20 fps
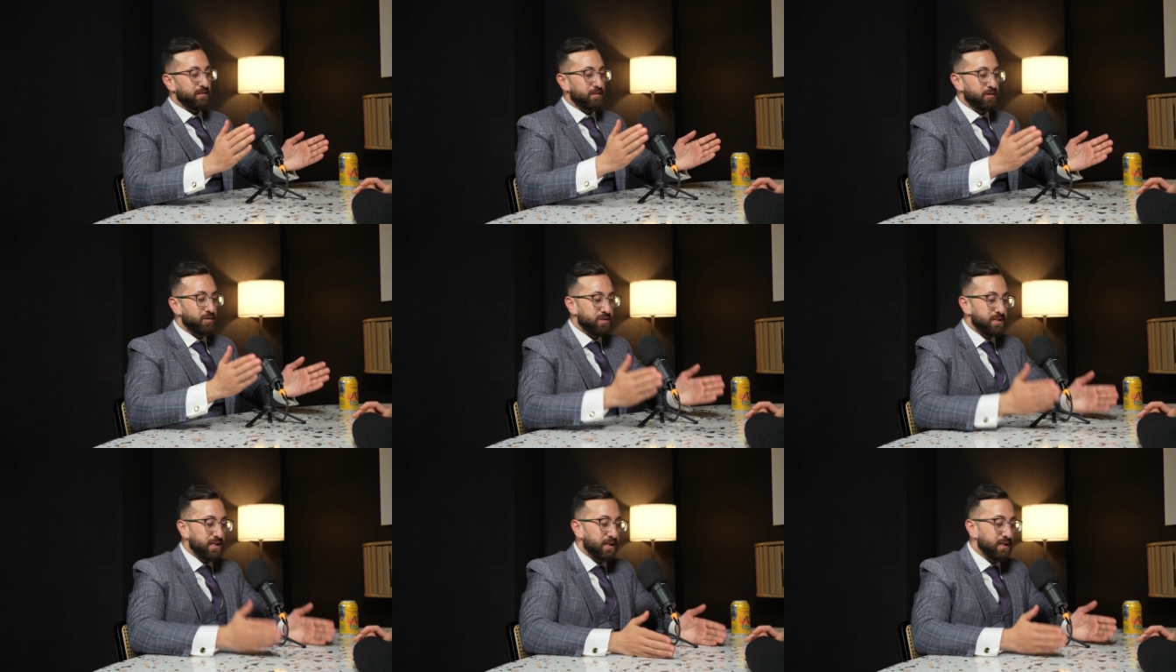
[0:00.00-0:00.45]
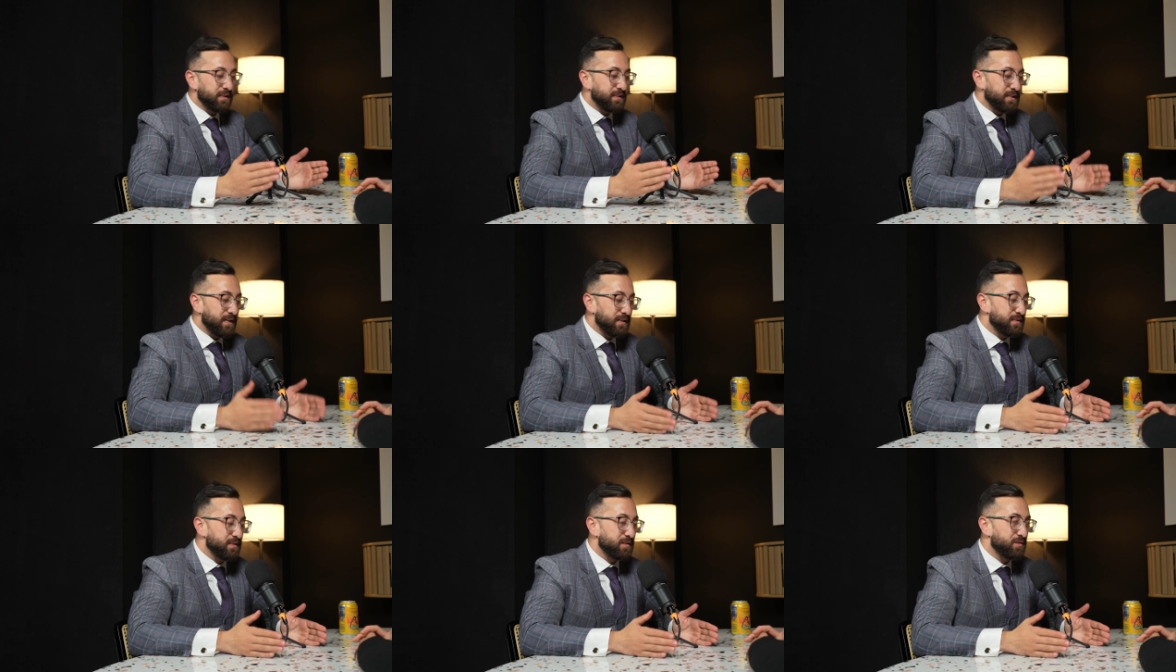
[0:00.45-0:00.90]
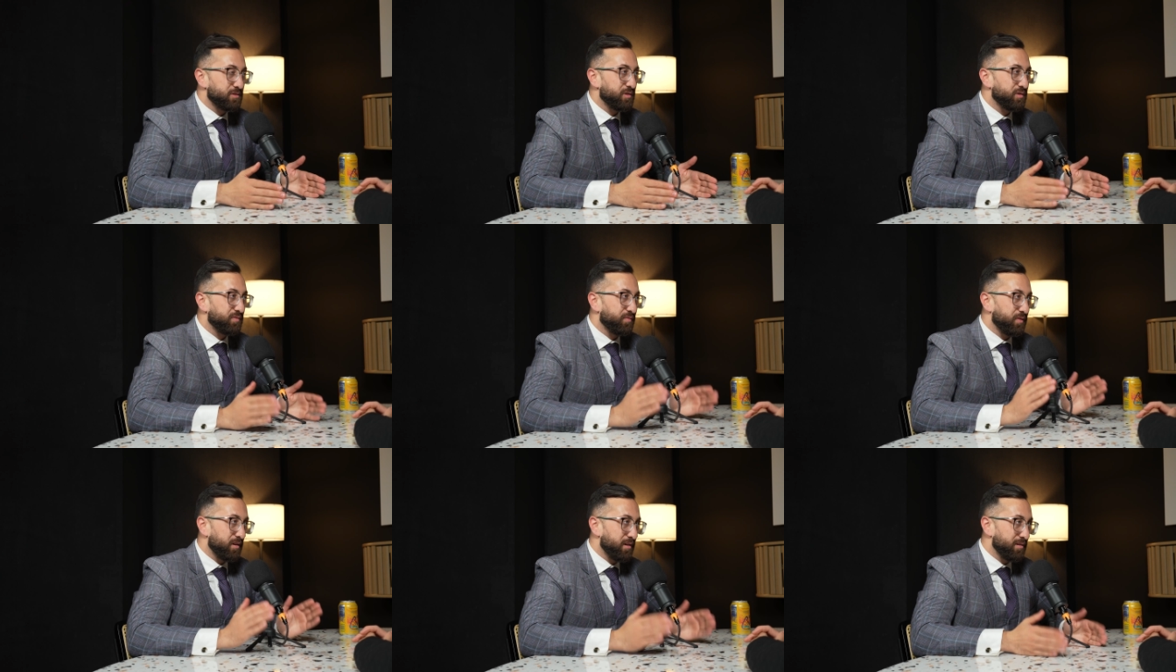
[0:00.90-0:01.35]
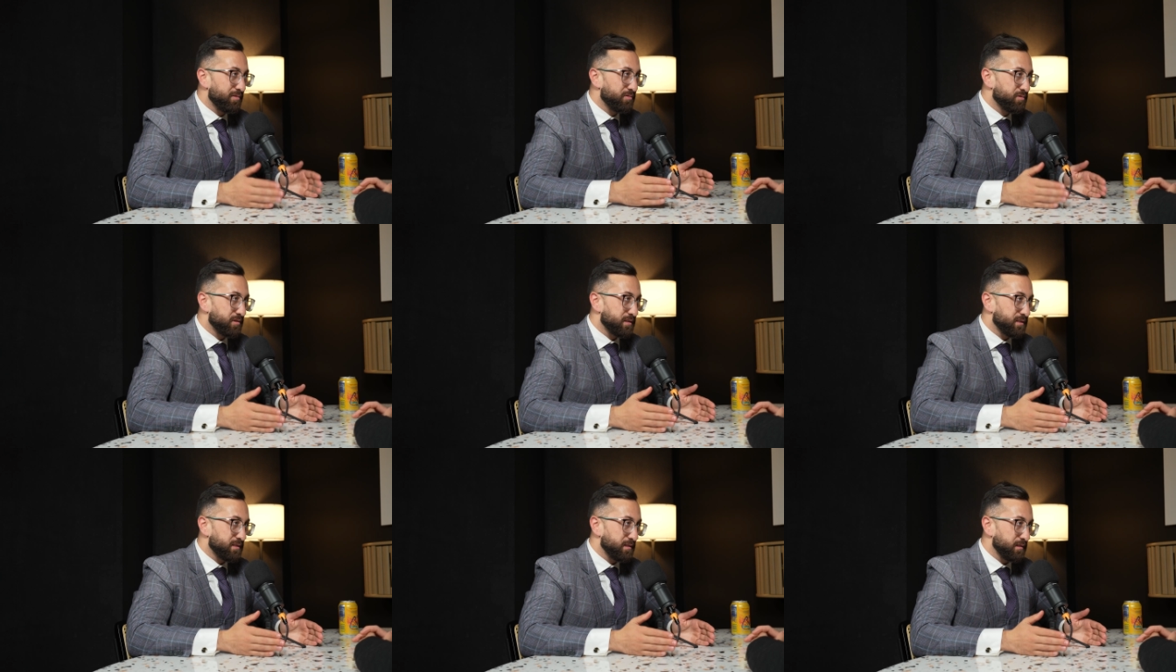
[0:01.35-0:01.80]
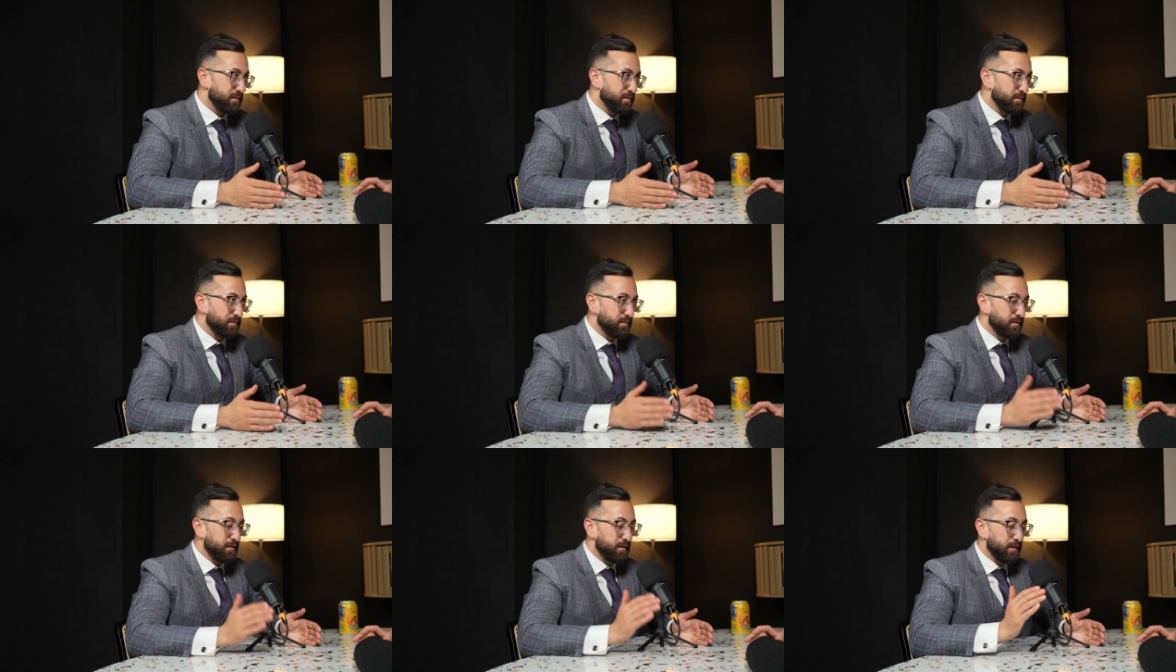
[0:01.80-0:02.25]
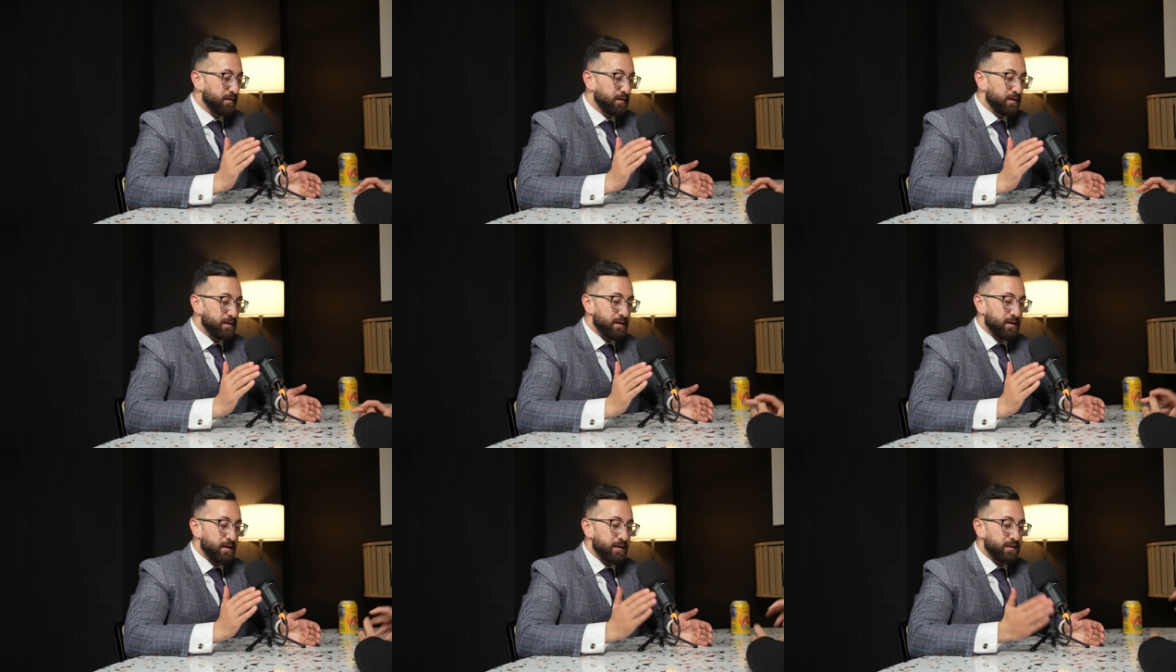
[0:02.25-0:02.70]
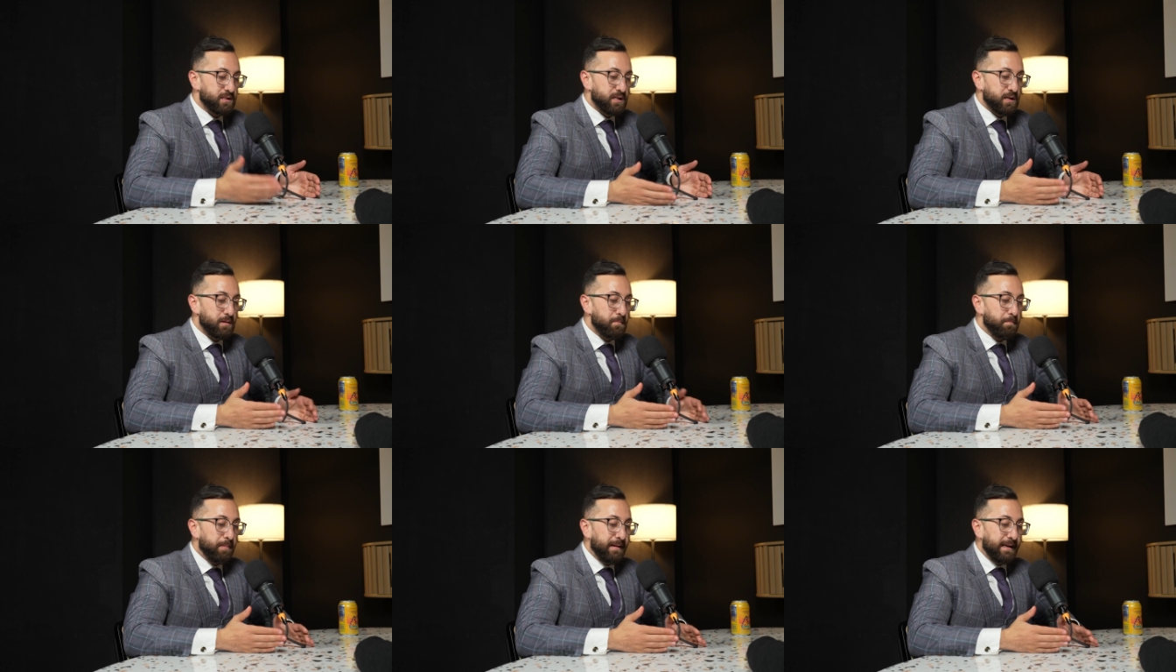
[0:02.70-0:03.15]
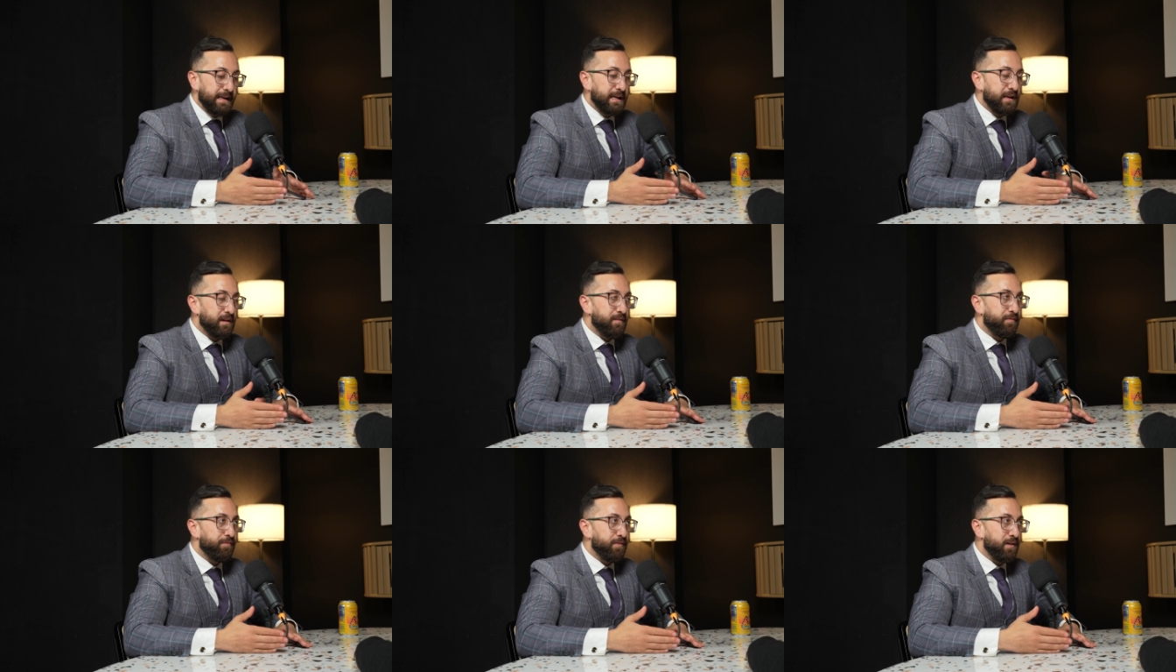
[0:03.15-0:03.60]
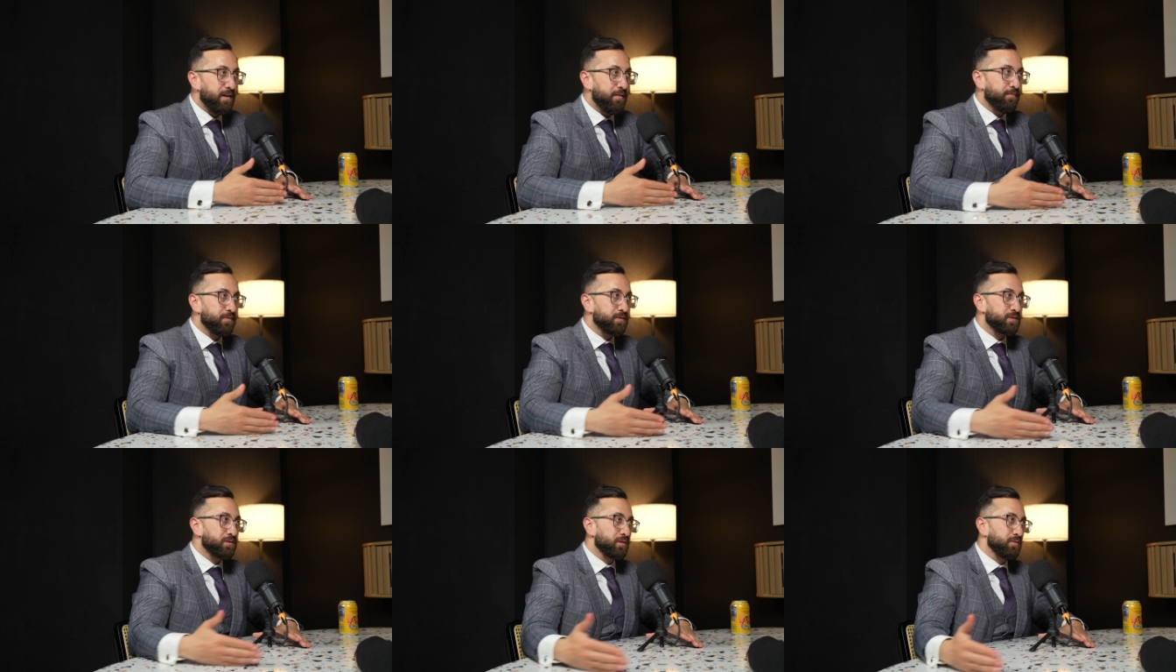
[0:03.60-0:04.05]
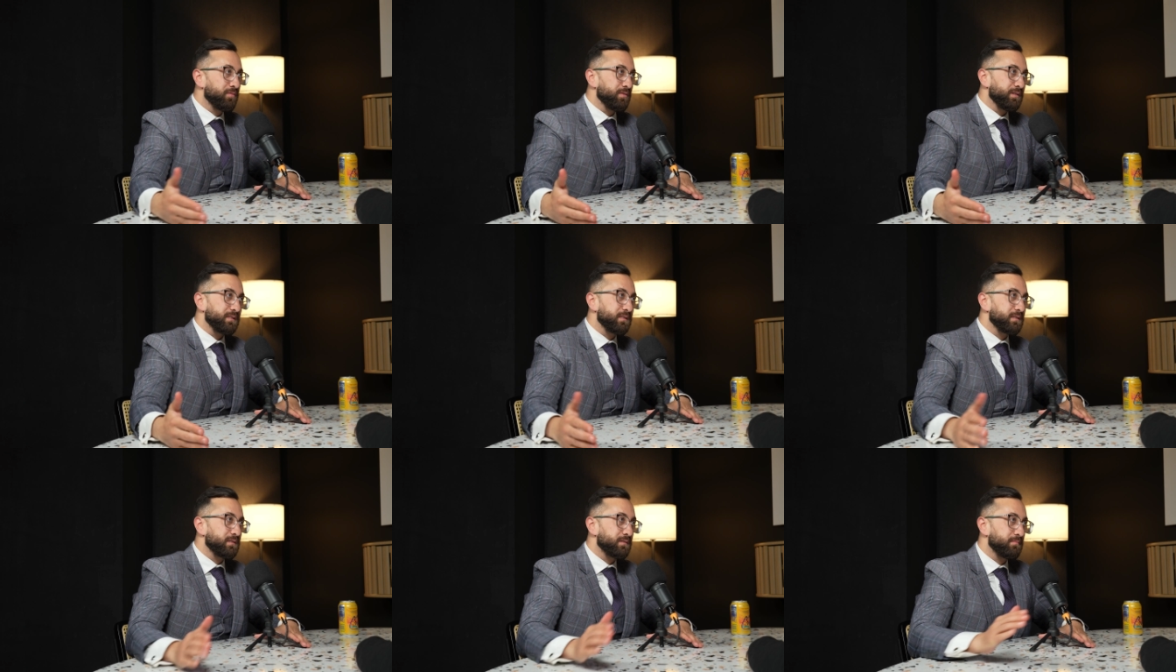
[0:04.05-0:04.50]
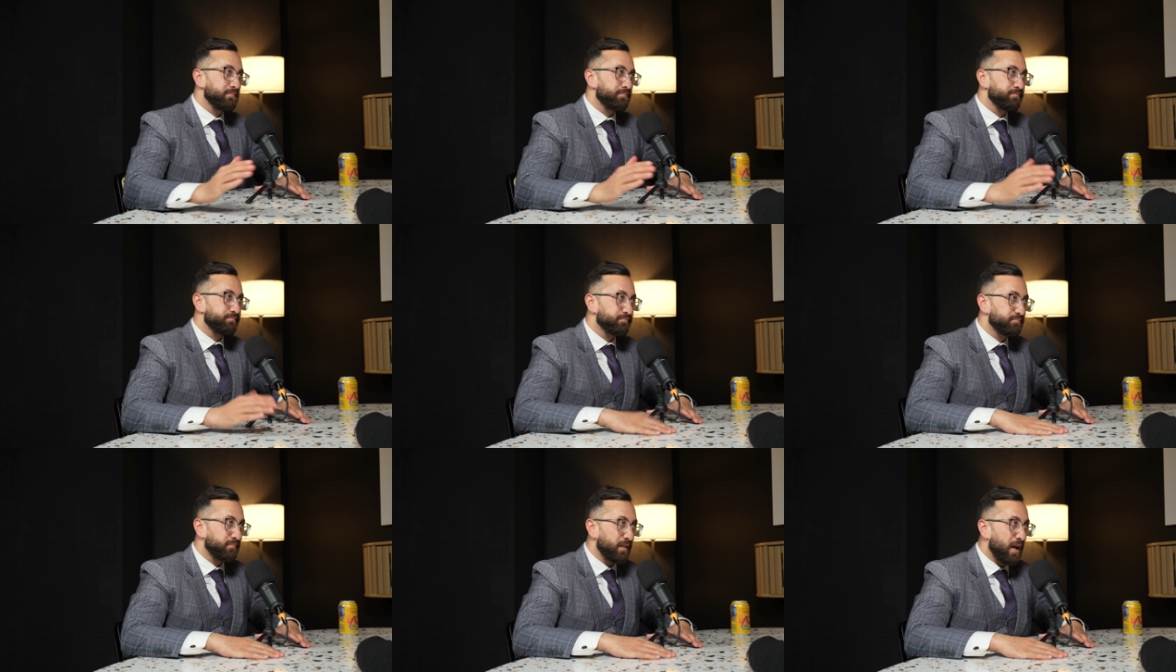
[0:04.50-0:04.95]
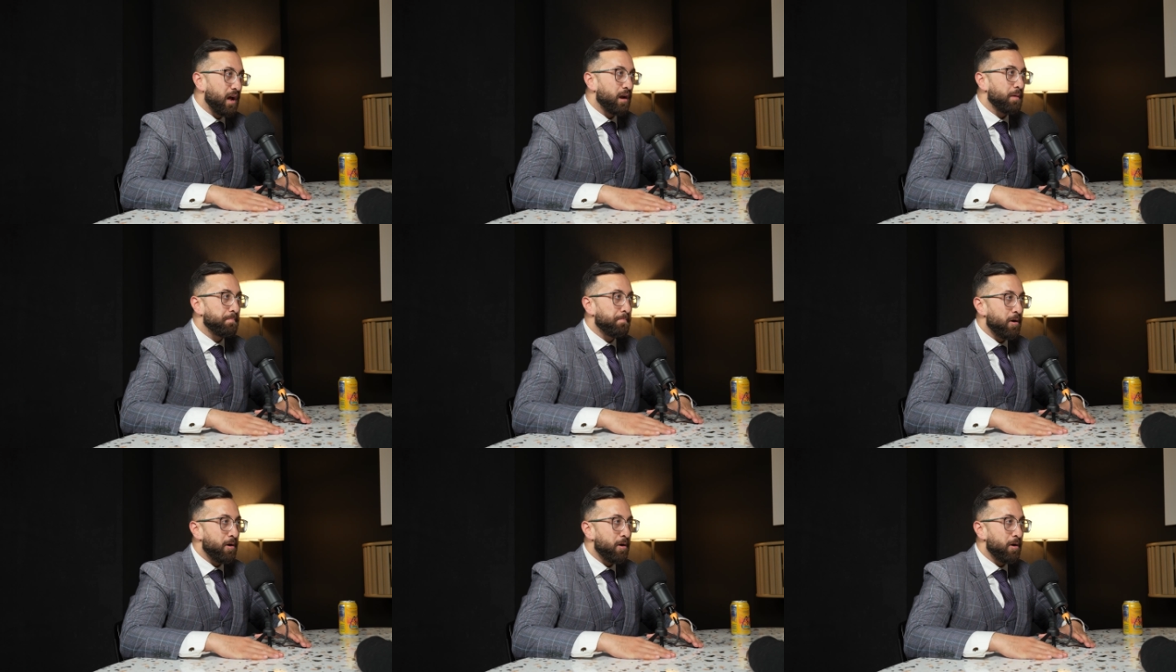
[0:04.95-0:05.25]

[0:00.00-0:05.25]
New Zealand dentistry is very interesting. It's completely fee for service, out mm.